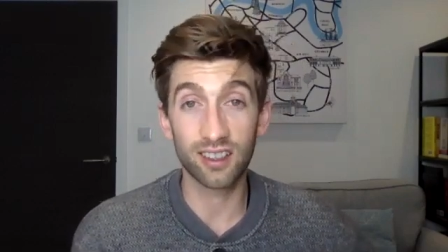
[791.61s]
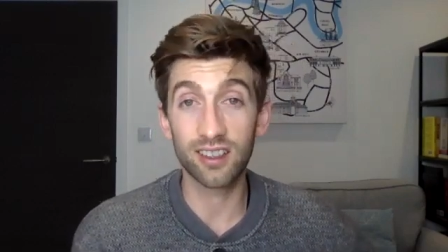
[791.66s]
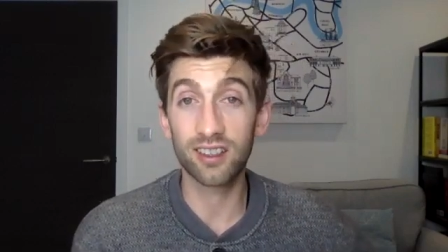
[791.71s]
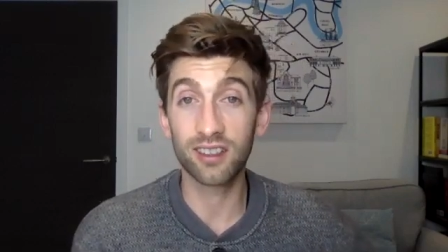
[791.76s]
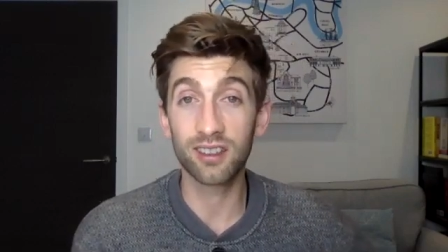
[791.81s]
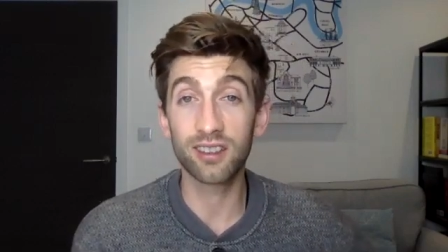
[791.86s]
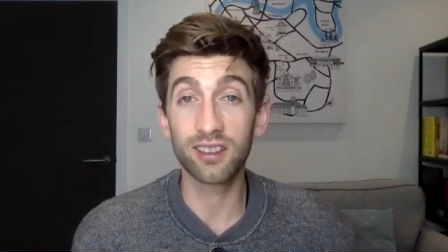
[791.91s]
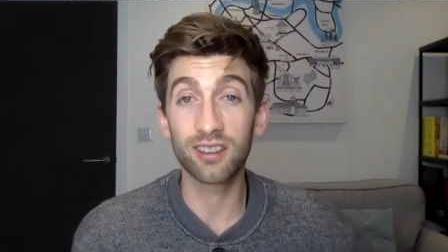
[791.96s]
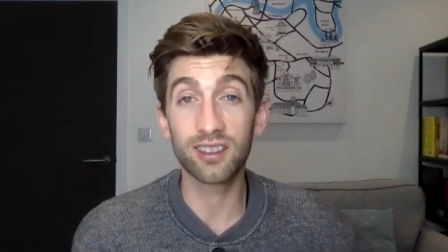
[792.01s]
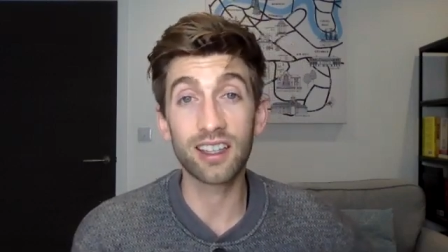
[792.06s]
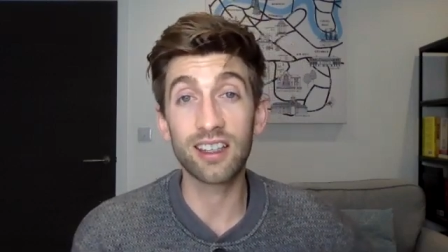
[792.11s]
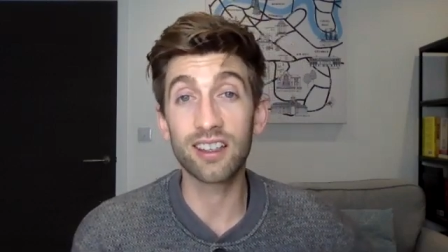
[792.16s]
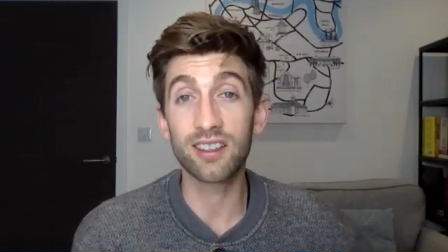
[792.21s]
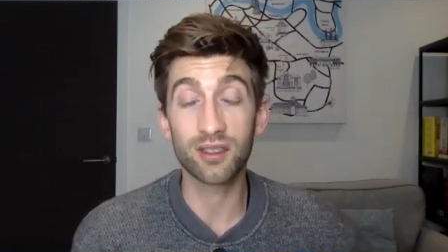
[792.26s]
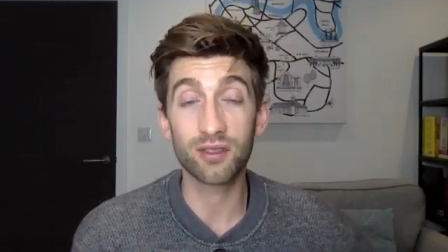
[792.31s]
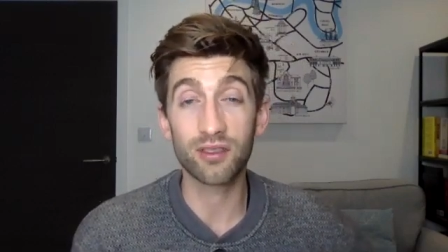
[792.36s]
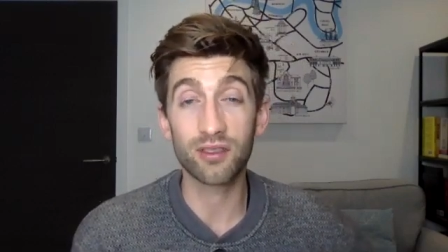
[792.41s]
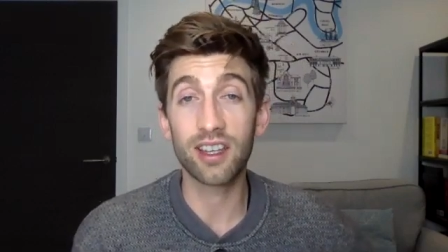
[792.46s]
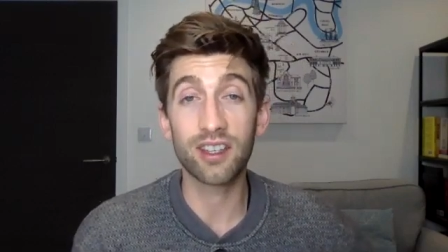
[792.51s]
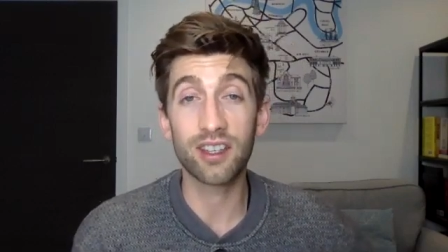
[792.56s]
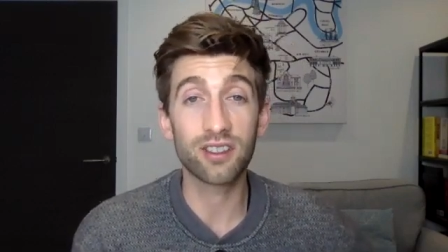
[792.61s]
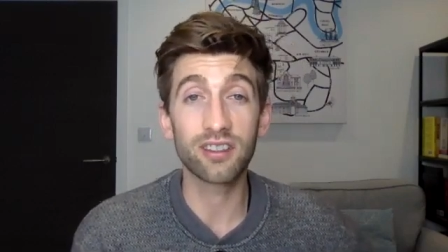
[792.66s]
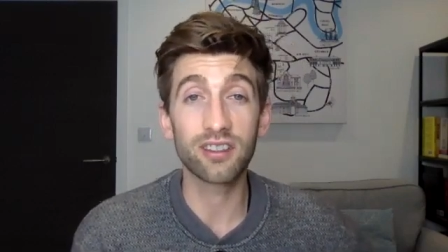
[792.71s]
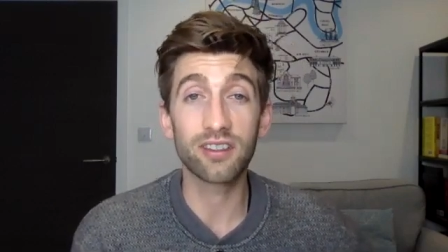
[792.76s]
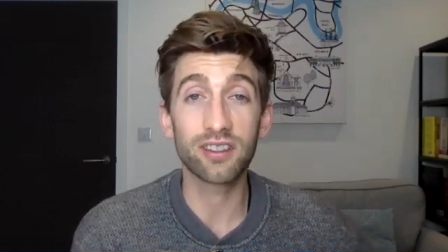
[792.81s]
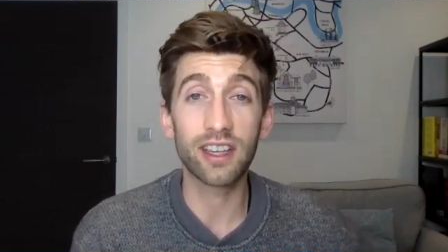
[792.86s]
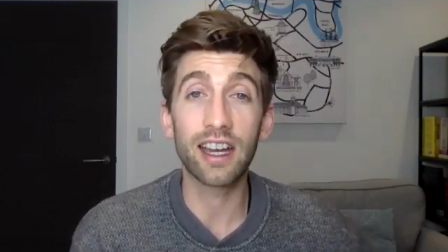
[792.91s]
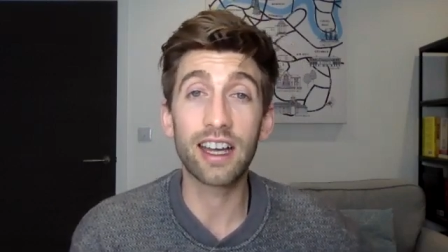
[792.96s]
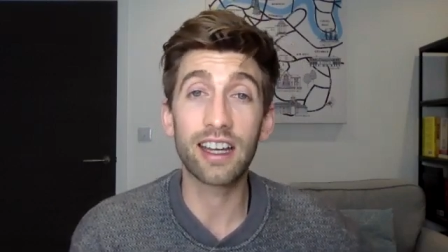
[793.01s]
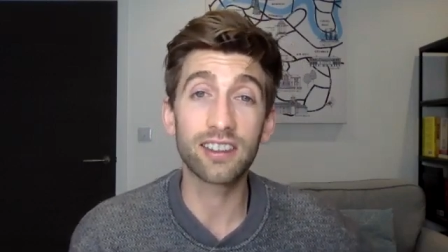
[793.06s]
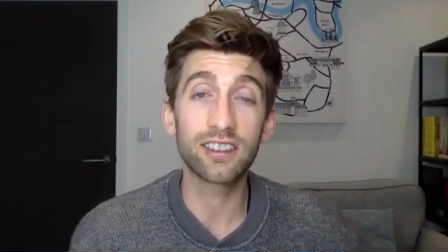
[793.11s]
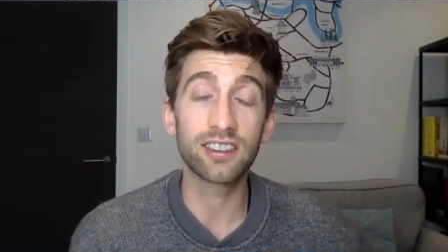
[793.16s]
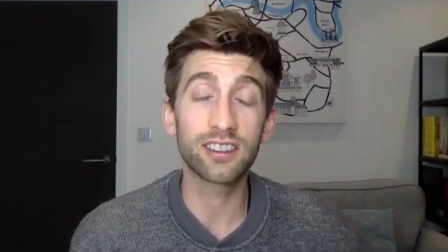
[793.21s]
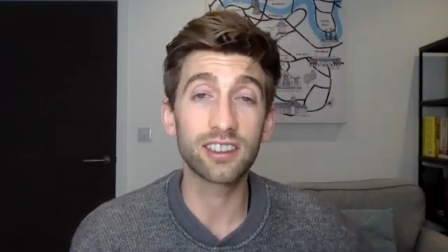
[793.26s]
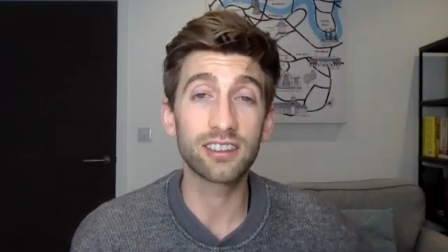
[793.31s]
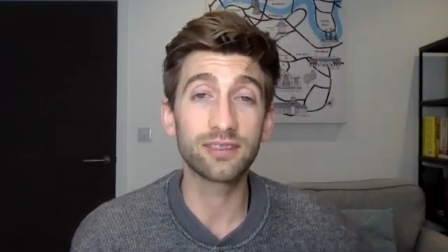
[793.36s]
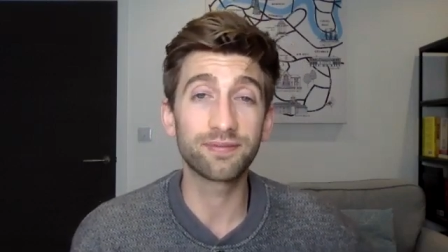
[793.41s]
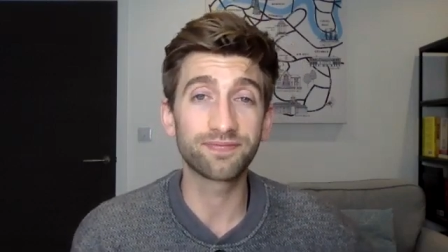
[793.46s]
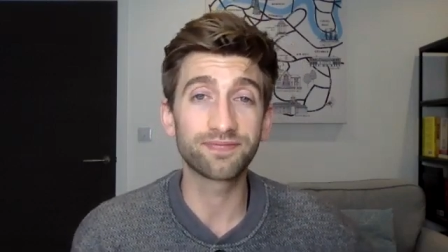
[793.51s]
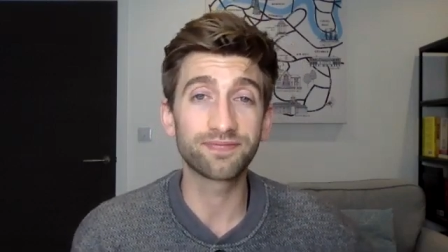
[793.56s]
good illustration of that isn't
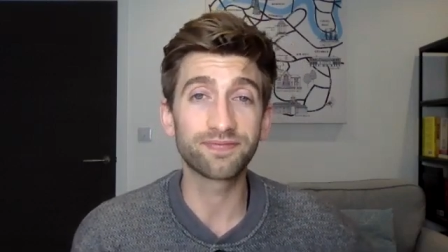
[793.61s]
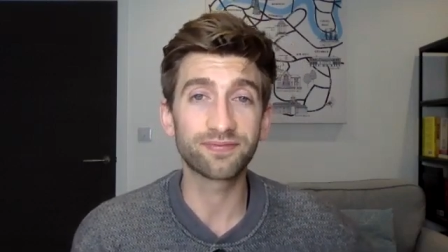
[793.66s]
it